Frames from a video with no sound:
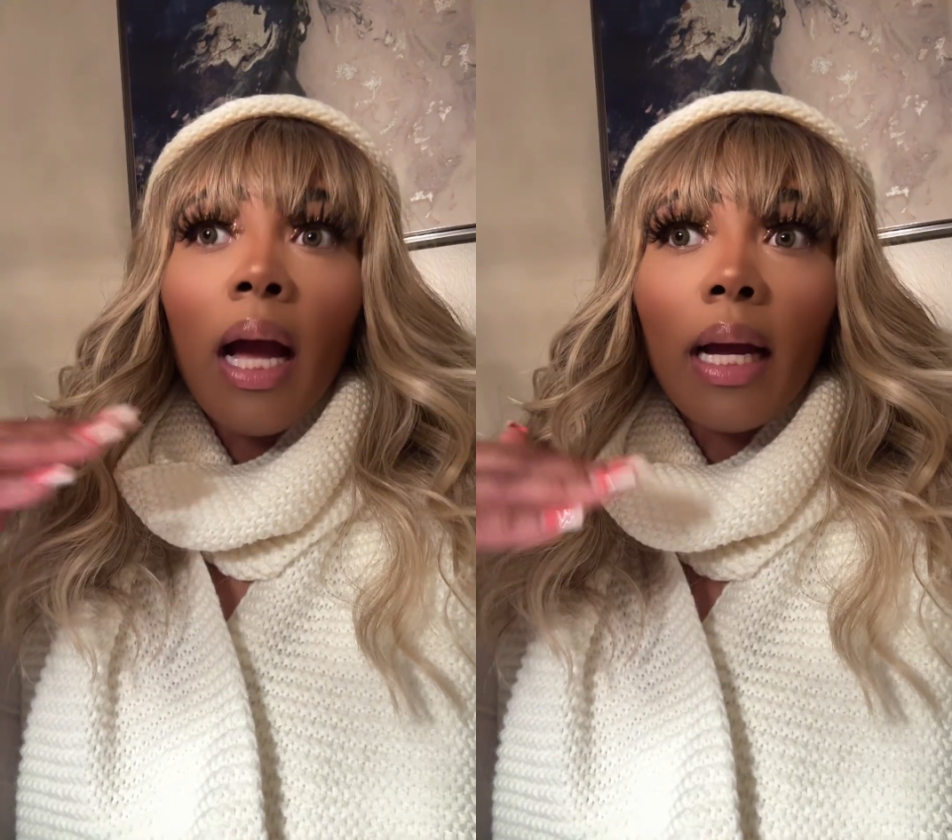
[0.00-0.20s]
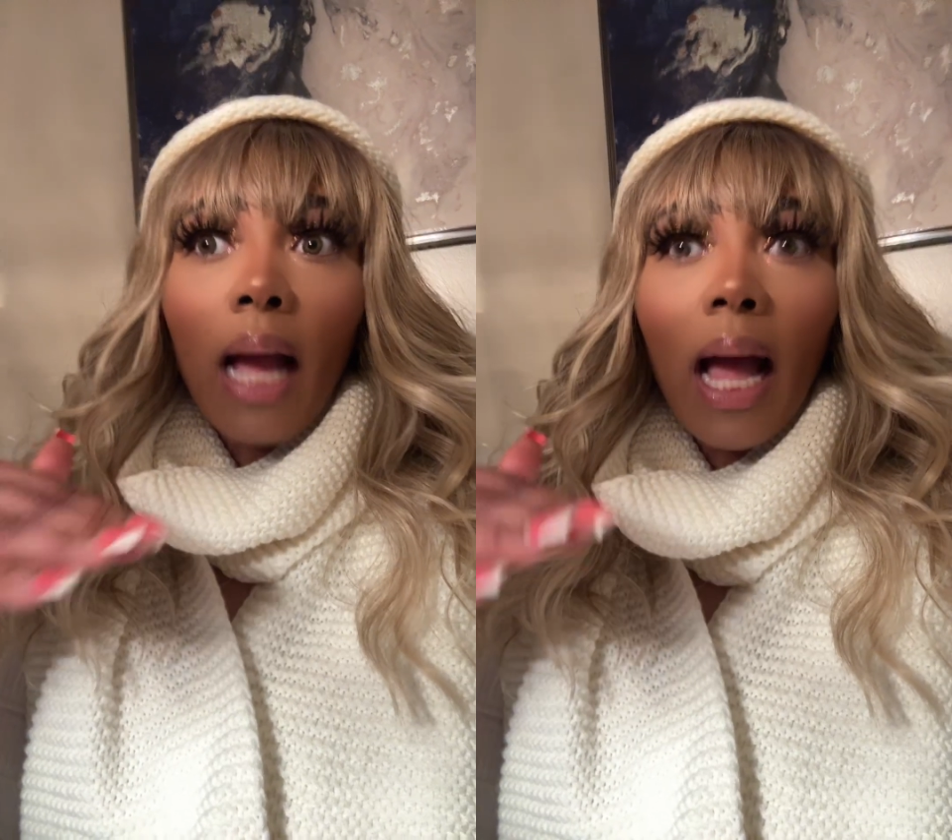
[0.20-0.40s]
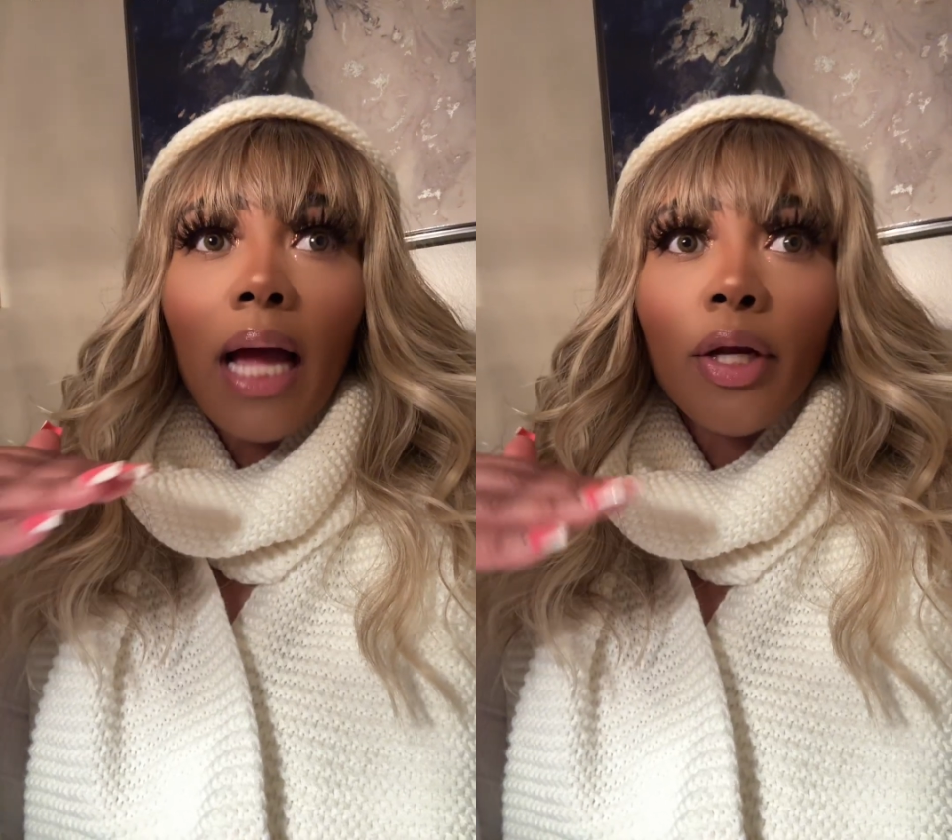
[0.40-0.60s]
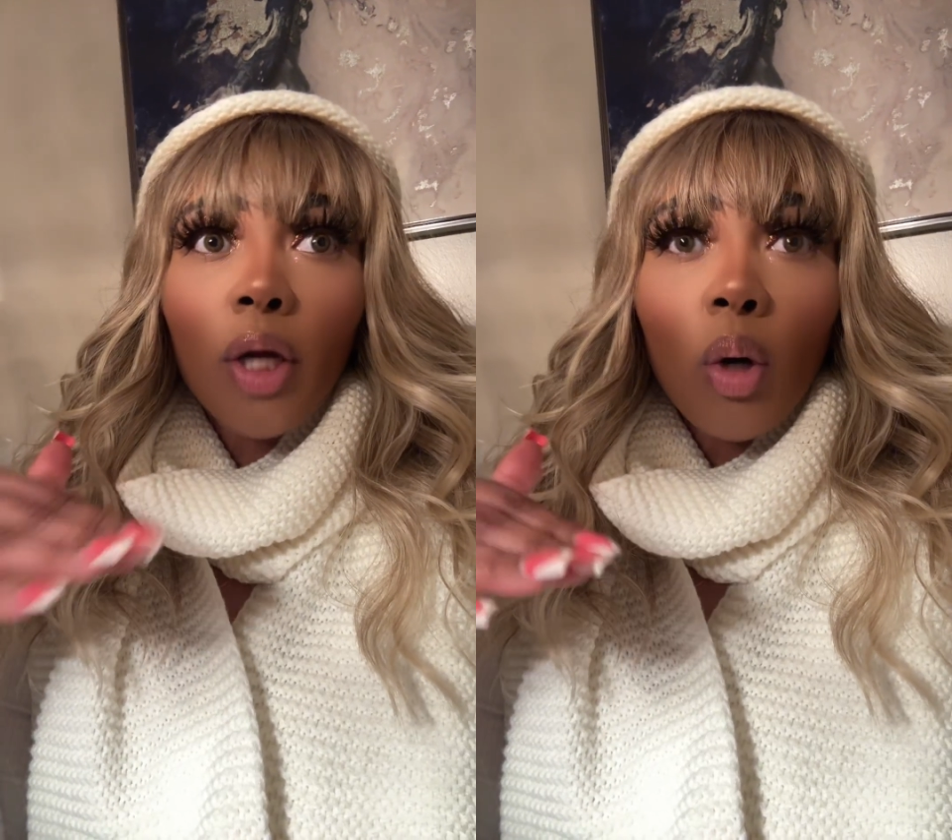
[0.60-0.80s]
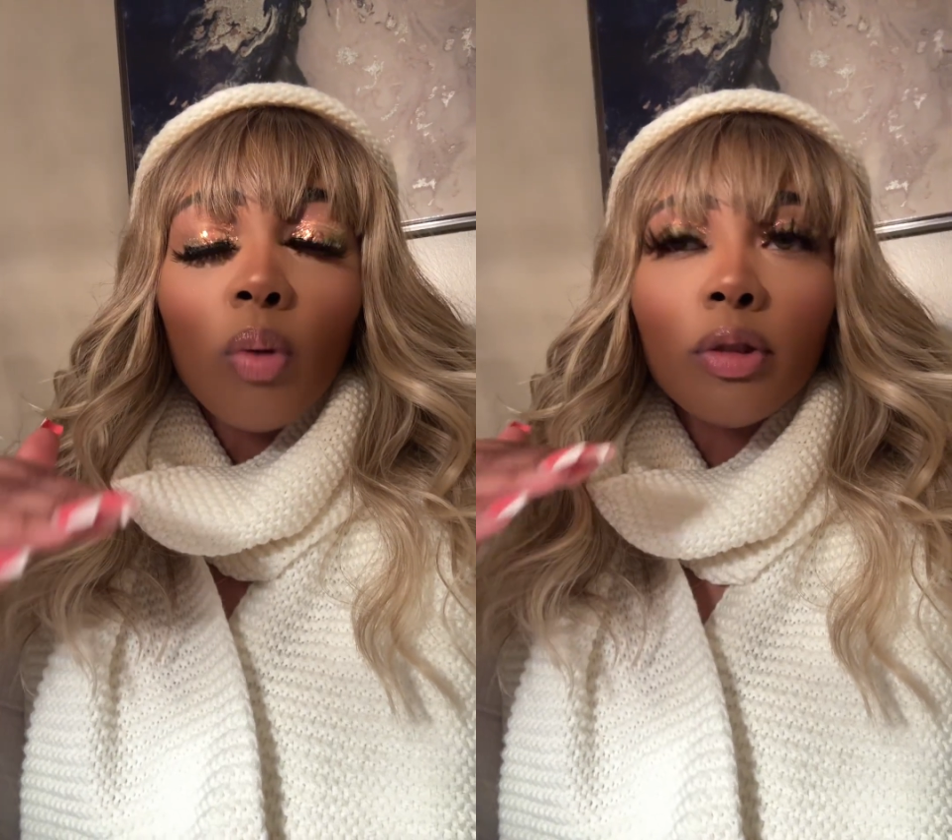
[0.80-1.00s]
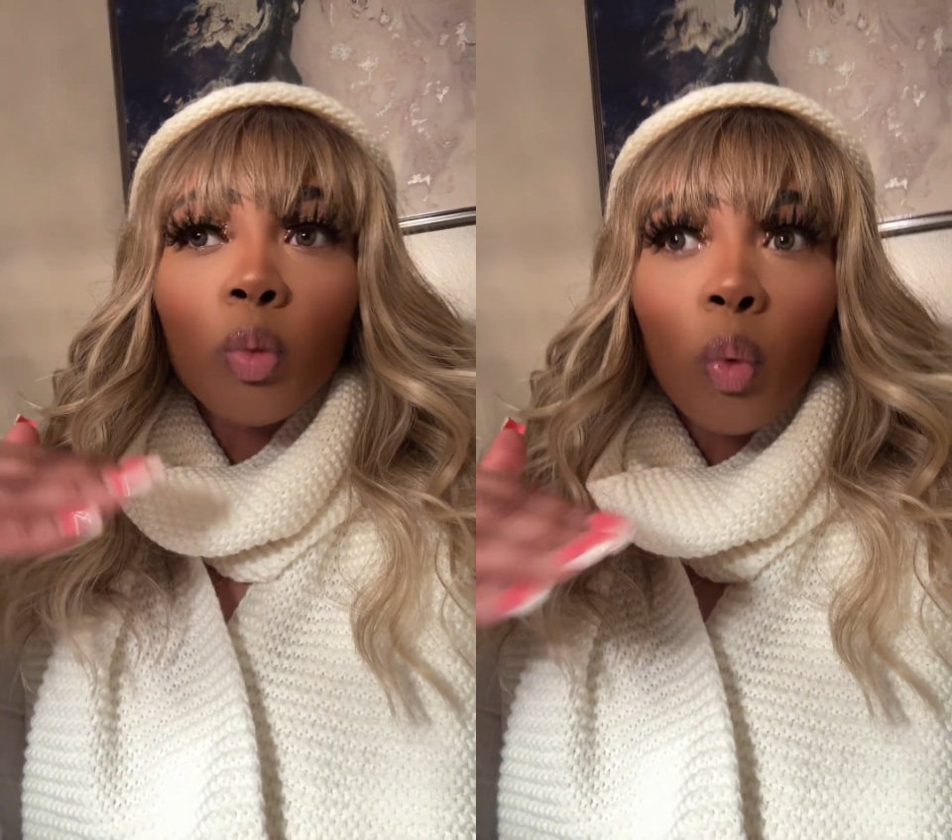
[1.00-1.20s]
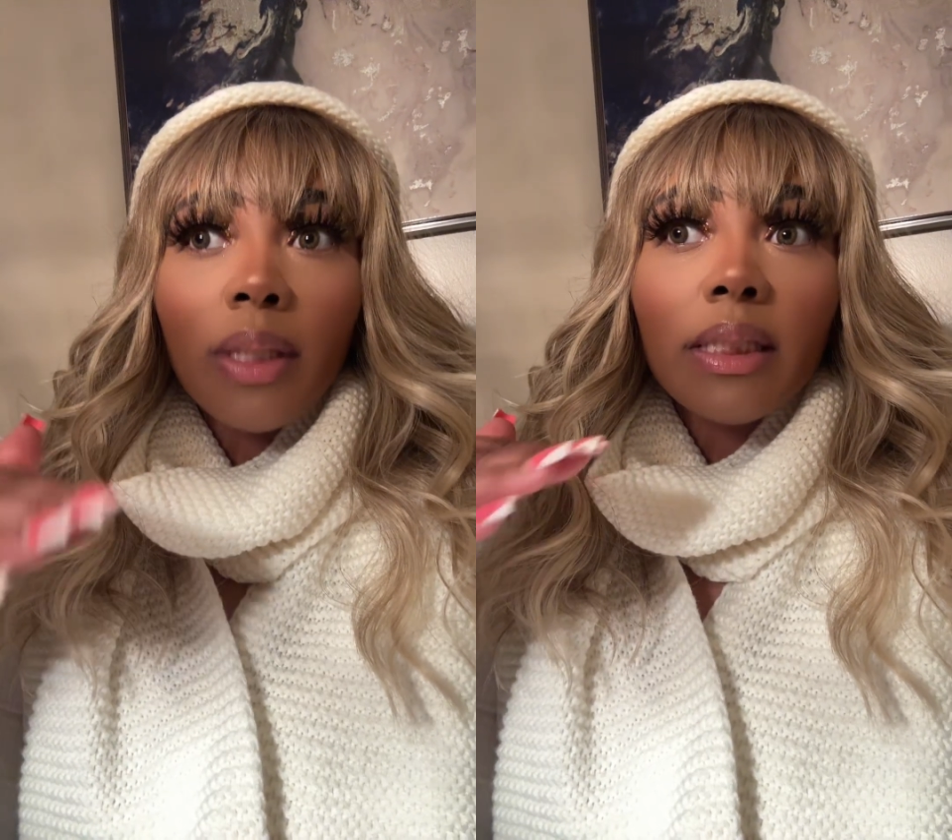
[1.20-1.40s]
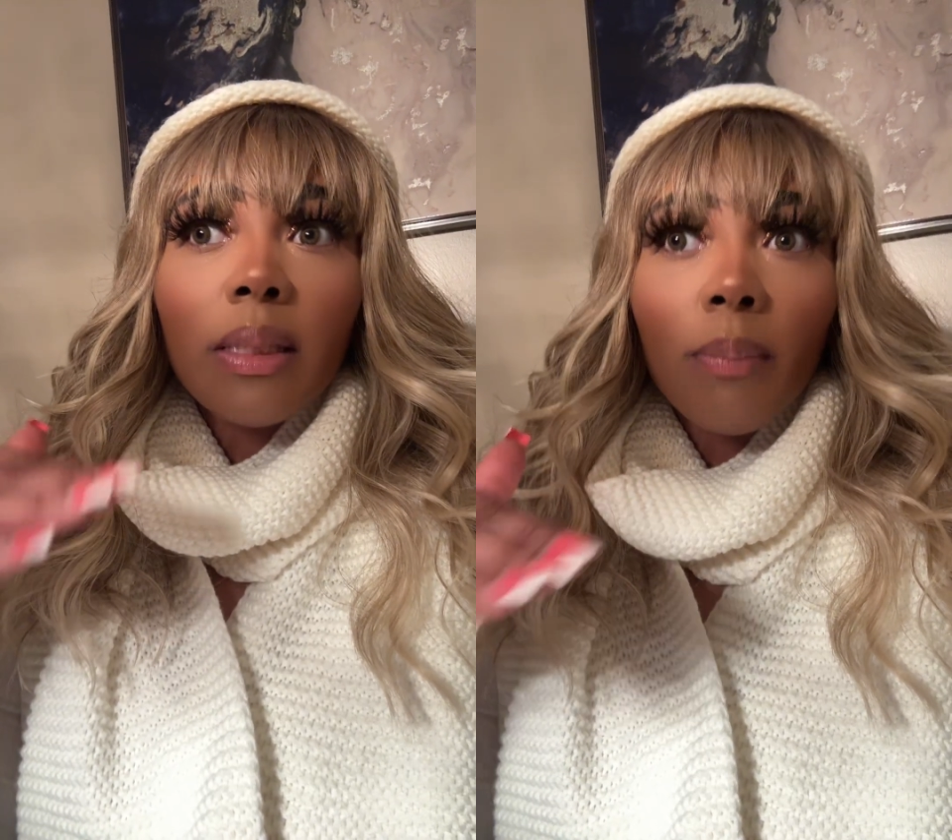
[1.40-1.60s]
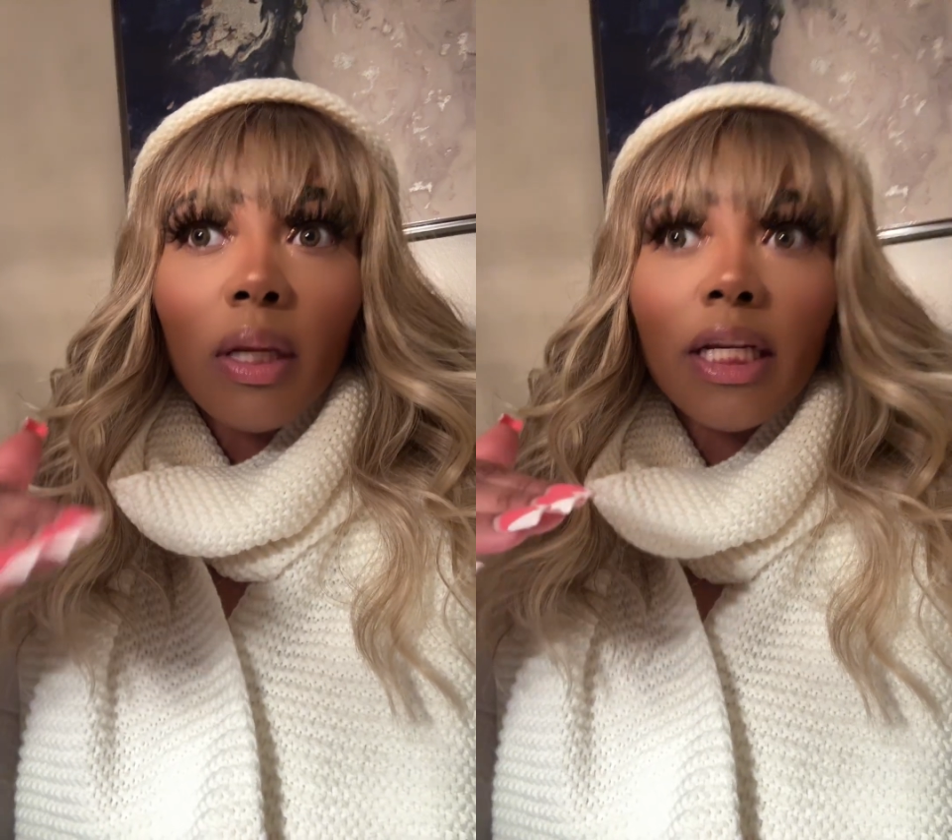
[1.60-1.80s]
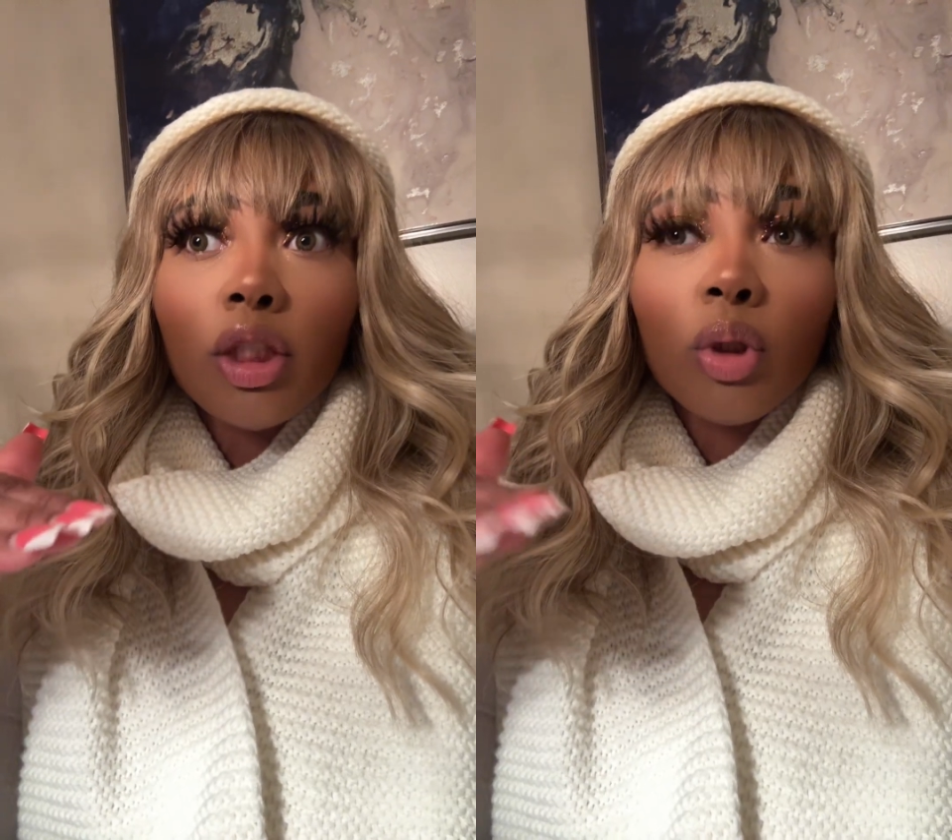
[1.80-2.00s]
God knows when to
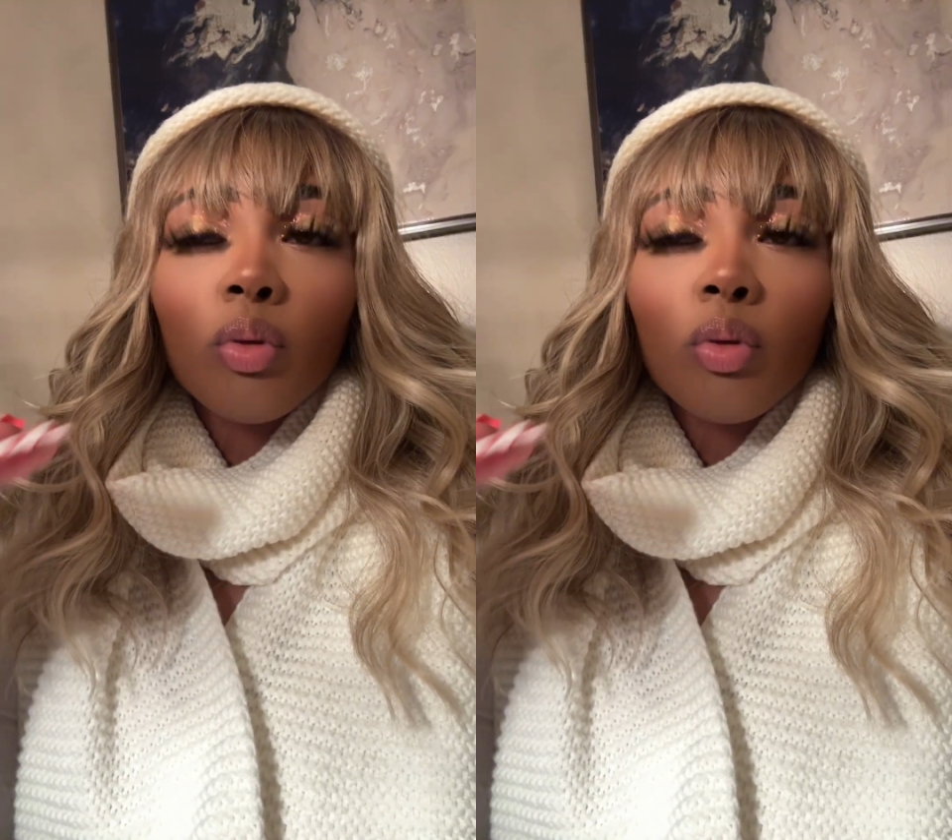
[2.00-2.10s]
bless you.